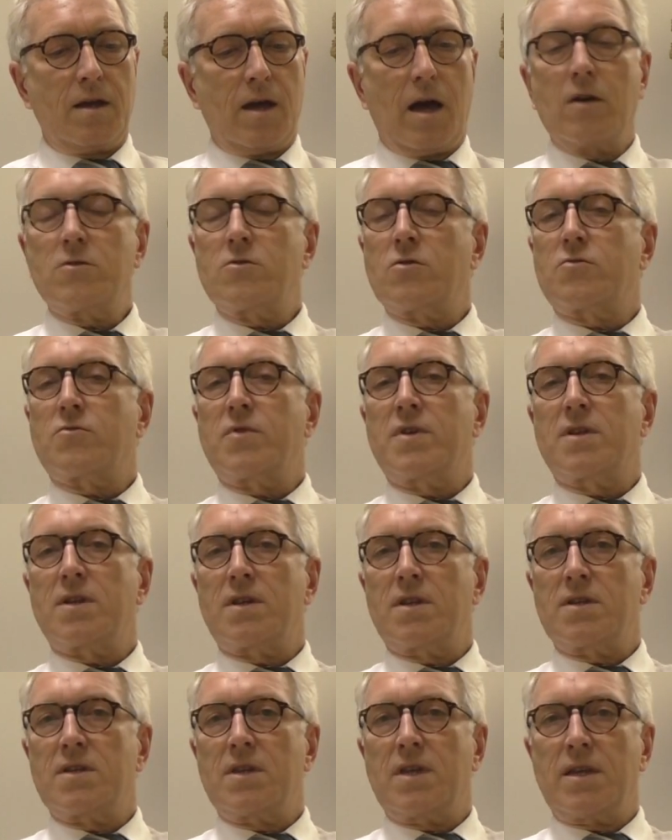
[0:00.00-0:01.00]
How to treat the
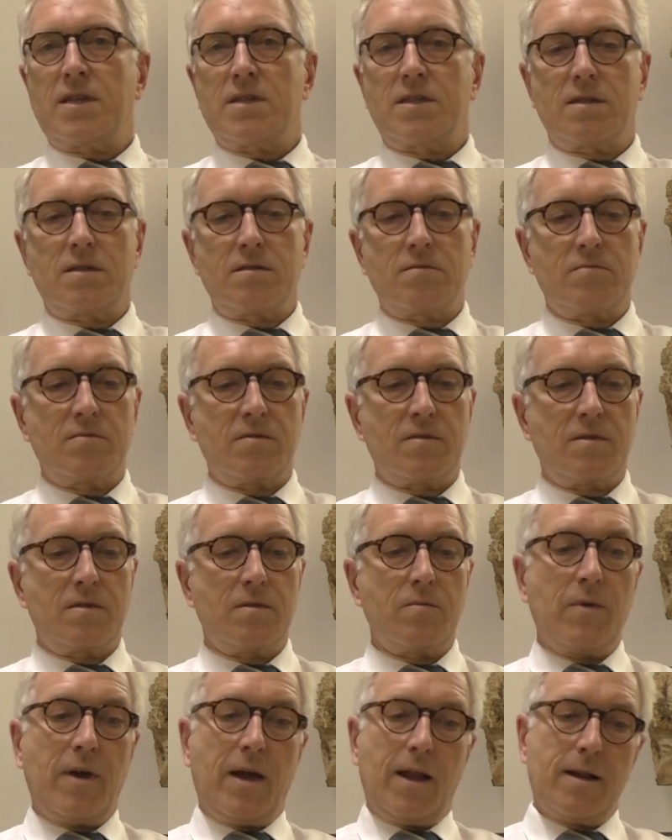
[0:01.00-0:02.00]
disease?
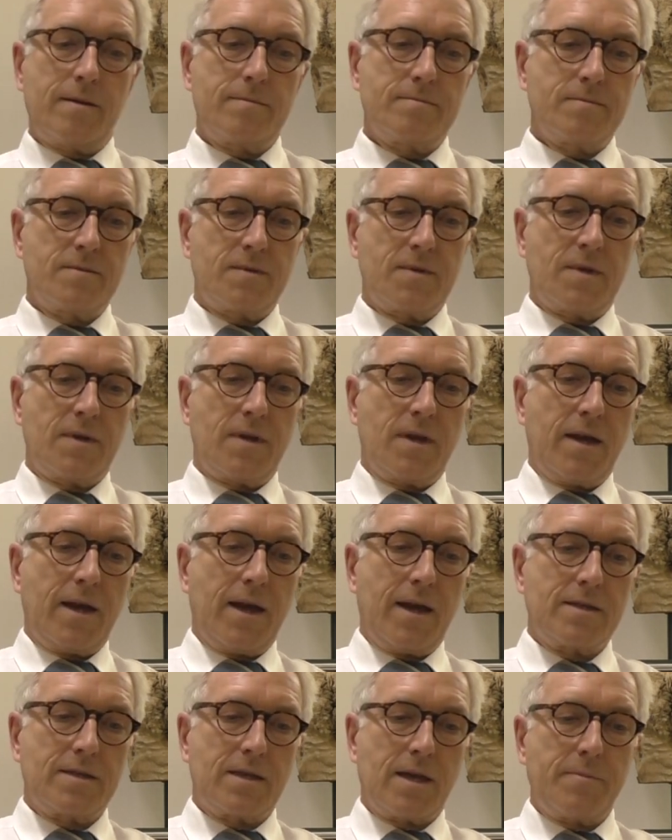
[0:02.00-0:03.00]
Well,
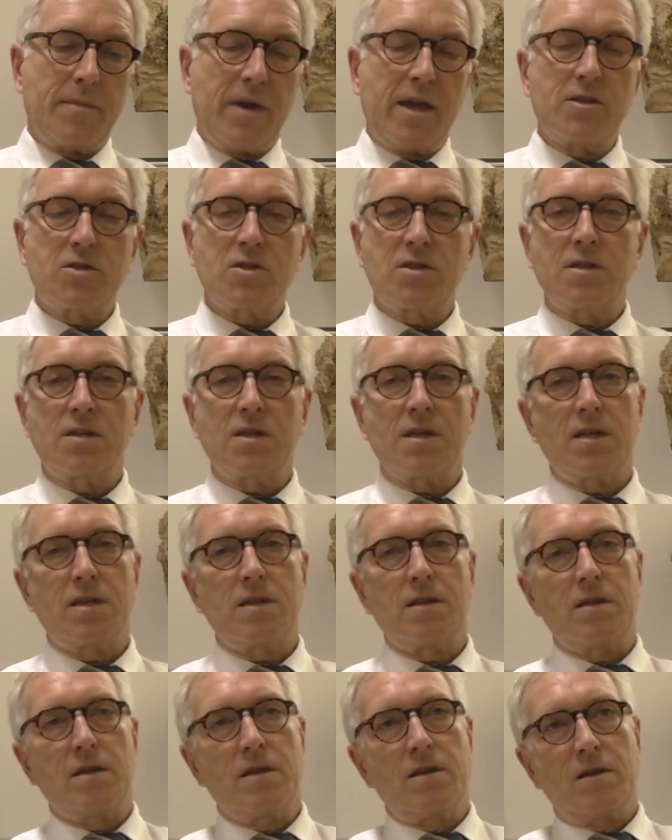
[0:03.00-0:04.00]
as I mentioned
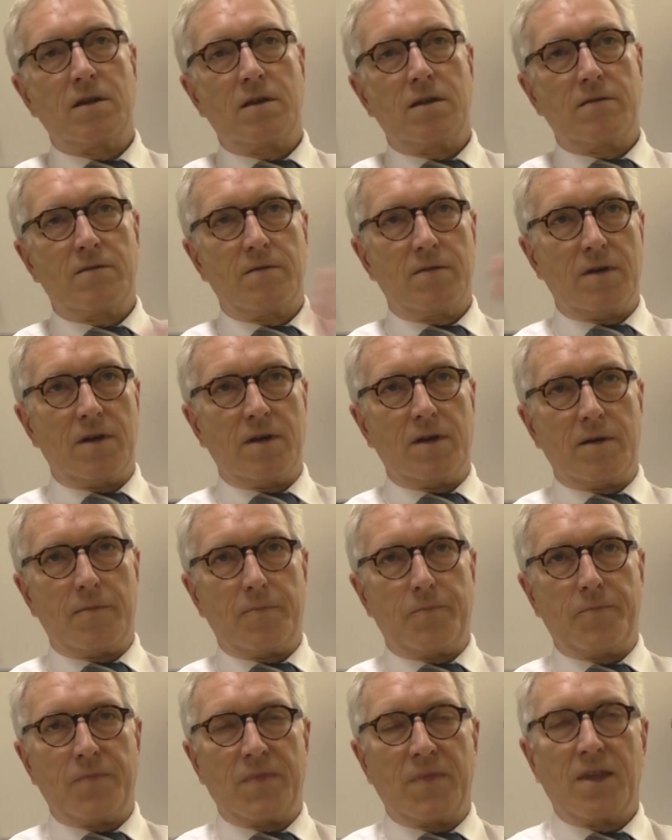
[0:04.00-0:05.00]
in
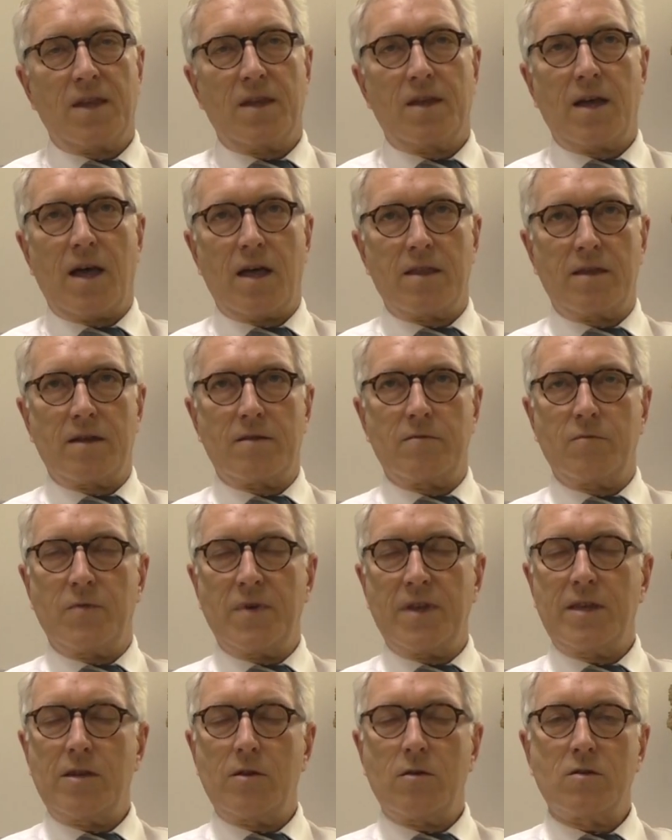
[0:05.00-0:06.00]
other
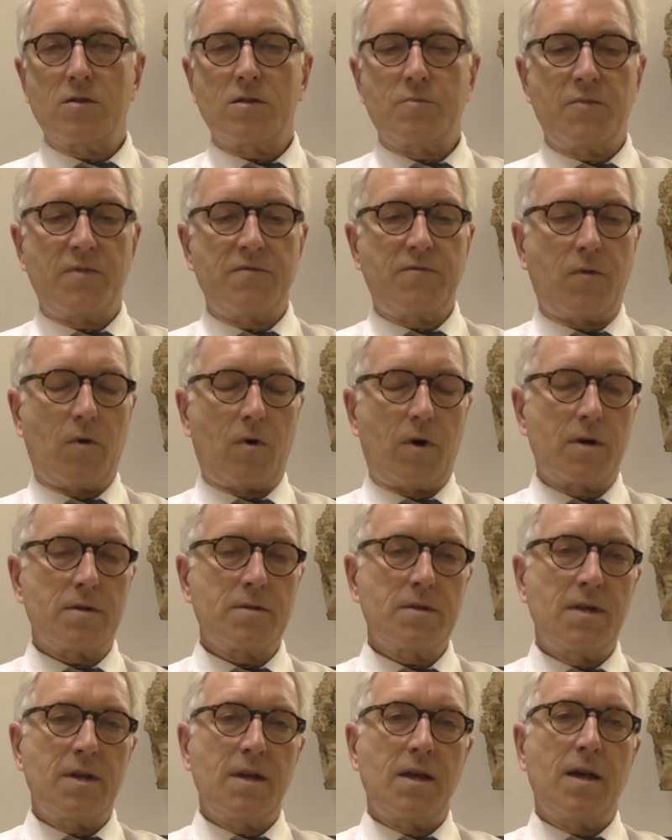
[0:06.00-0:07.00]
videos
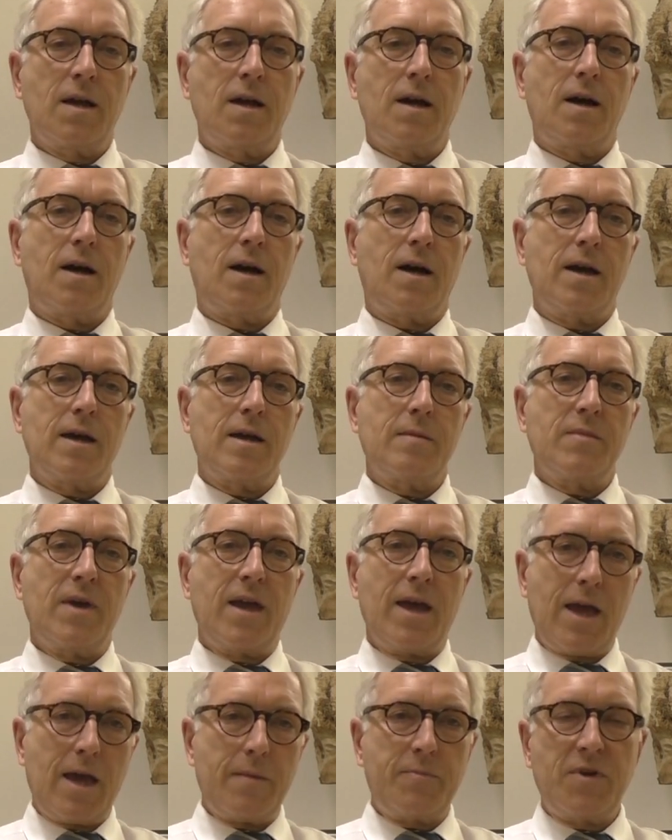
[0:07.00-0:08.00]
before, I'm
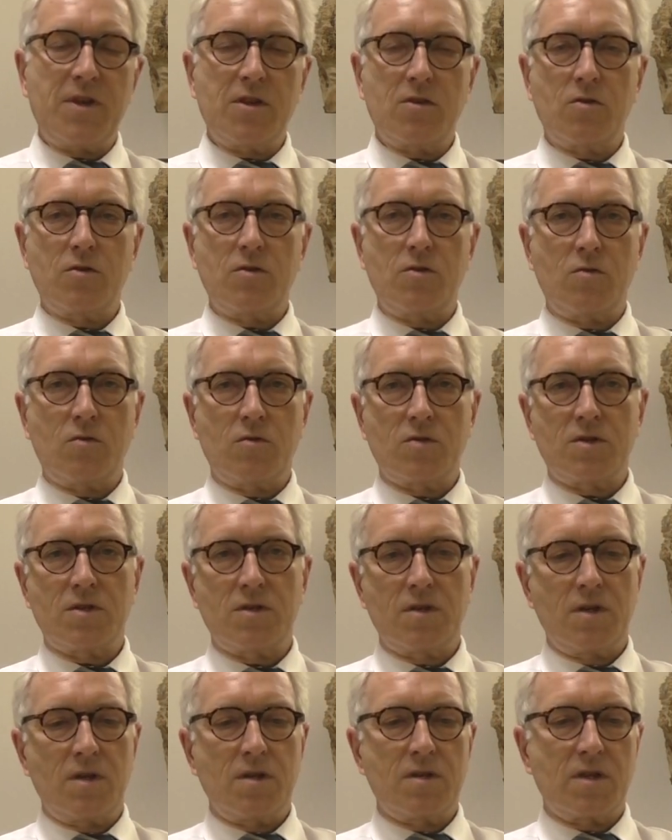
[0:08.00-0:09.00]
happy to
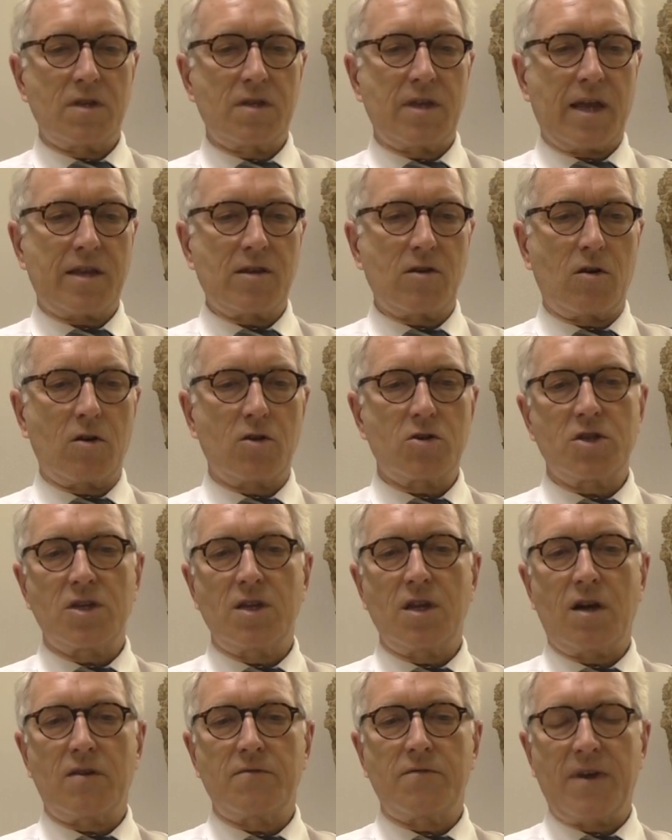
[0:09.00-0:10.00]
use the
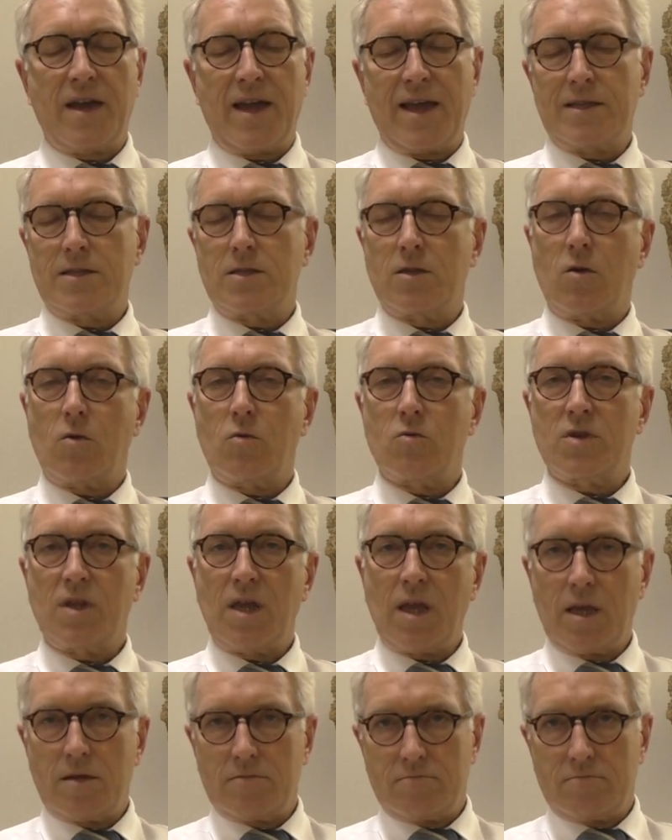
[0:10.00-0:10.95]
technology of SOT,